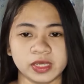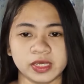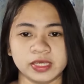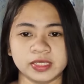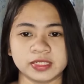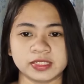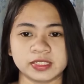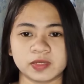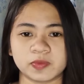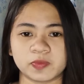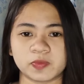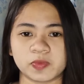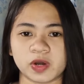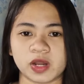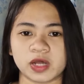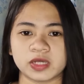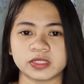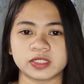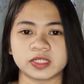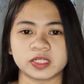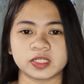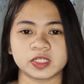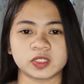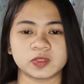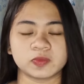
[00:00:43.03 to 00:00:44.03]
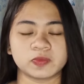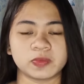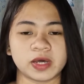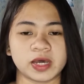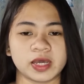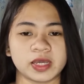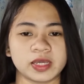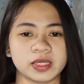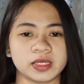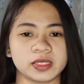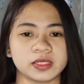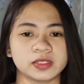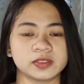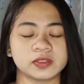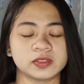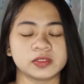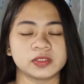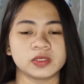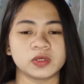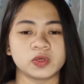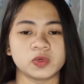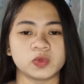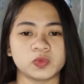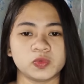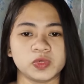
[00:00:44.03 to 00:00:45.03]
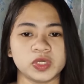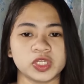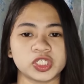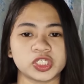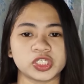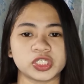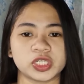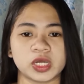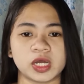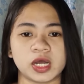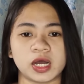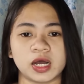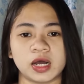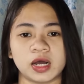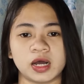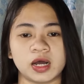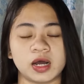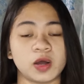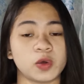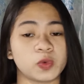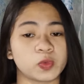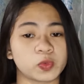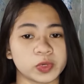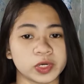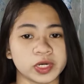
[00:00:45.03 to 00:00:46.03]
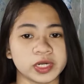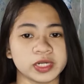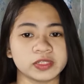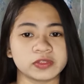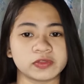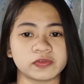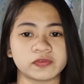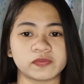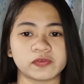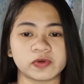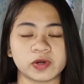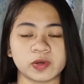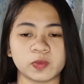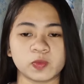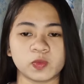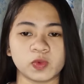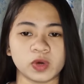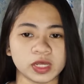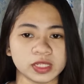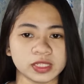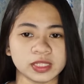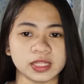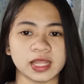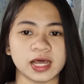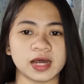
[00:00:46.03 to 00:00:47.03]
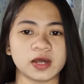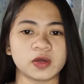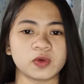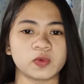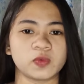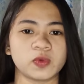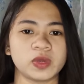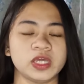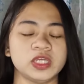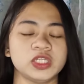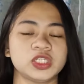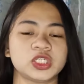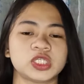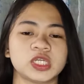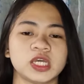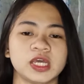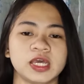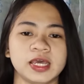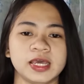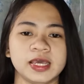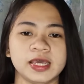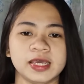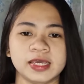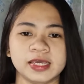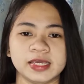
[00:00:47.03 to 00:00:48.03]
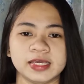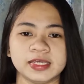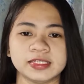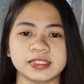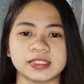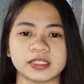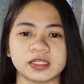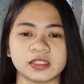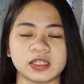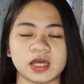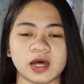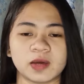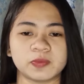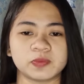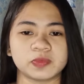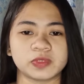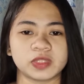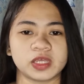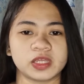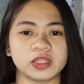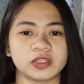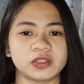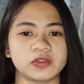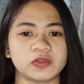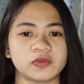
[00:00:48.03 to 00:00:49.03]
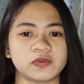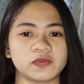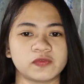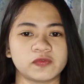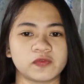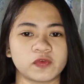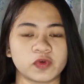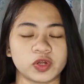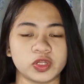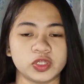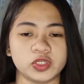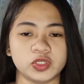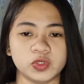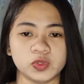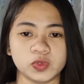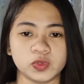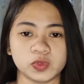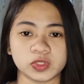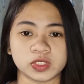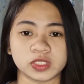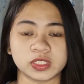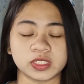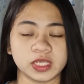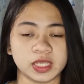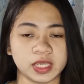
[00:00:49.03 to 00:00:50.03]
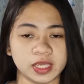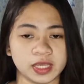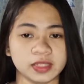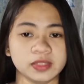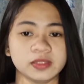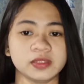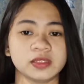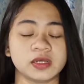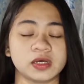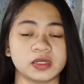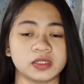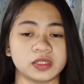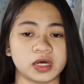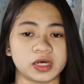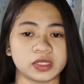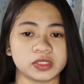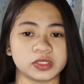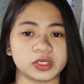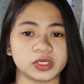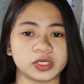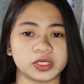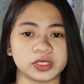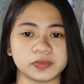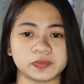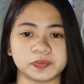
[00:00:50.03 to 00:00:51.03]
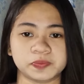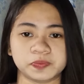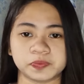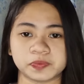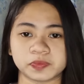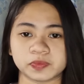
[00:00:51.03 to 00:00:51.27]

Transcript: is the process by which a word from one language is adopted for use in another.